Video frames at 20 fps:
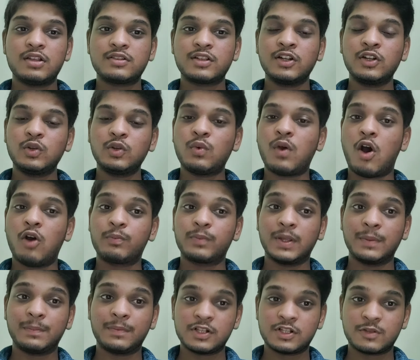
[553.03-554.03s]
Listen to
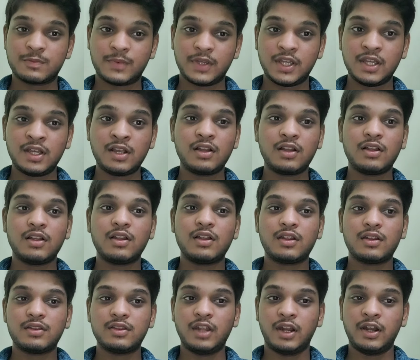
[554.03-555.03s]
how people speak.
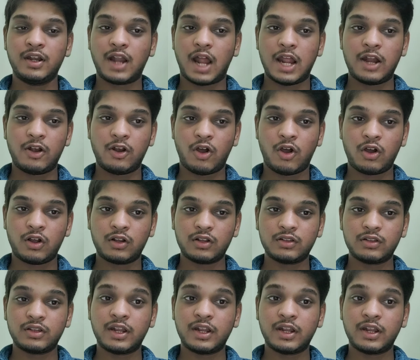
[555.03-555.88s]
Then write